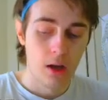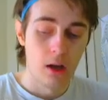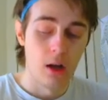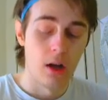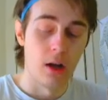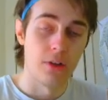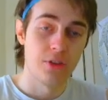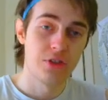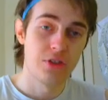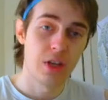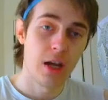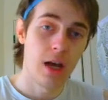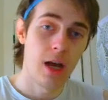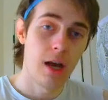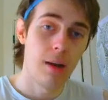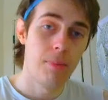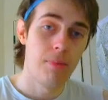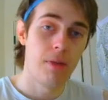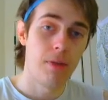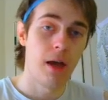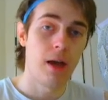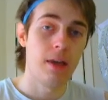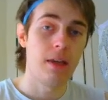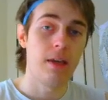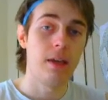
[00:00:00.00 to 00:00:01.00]
On top of
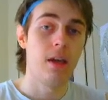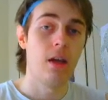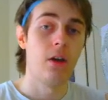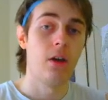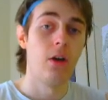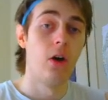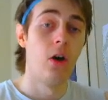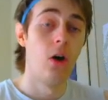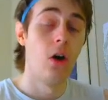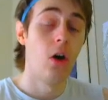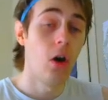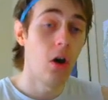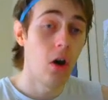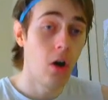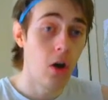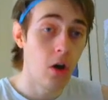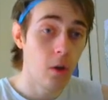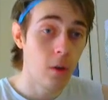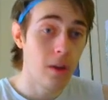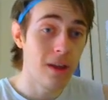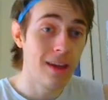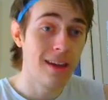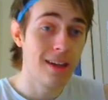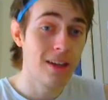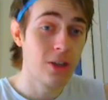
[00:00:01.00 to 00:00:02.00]
that, he can
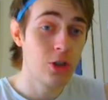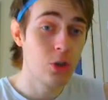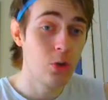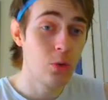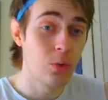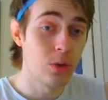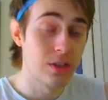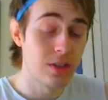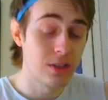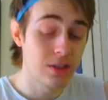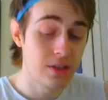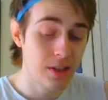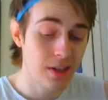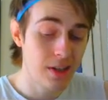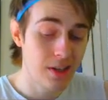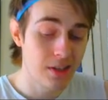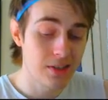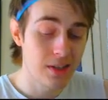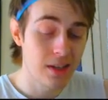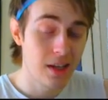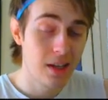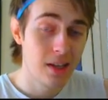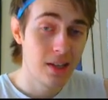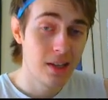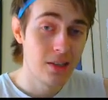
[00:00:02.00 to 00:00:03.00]
call to
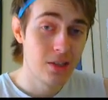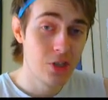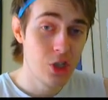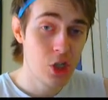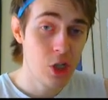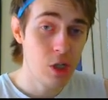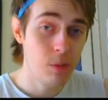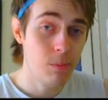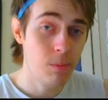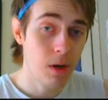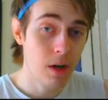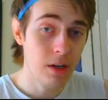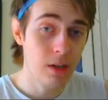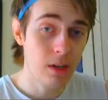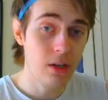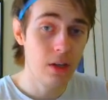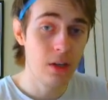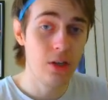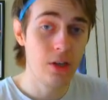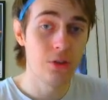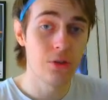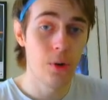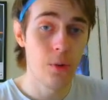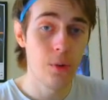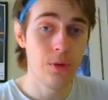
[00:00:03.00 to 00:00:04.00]
assist G Money
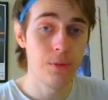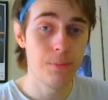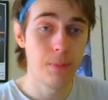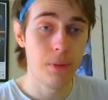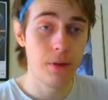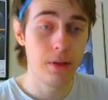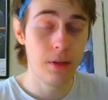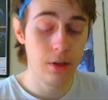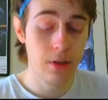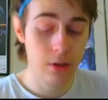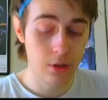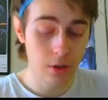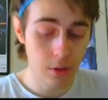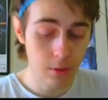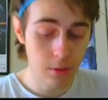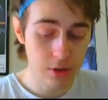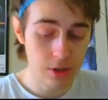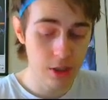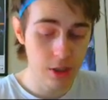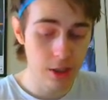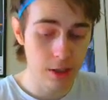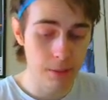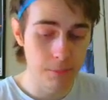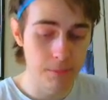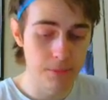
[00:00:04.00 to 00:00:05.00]
in your own
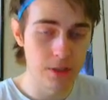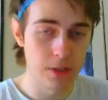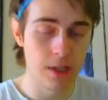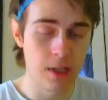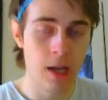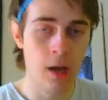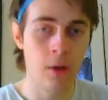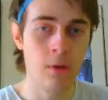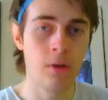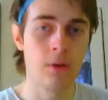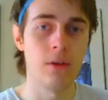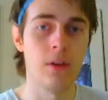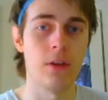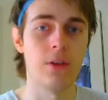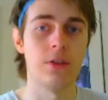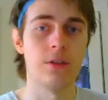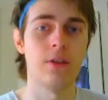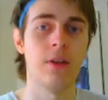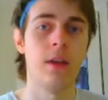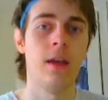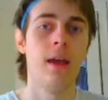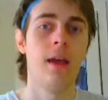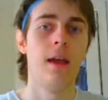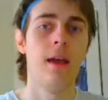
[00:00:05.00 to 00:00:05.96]
team to counter this,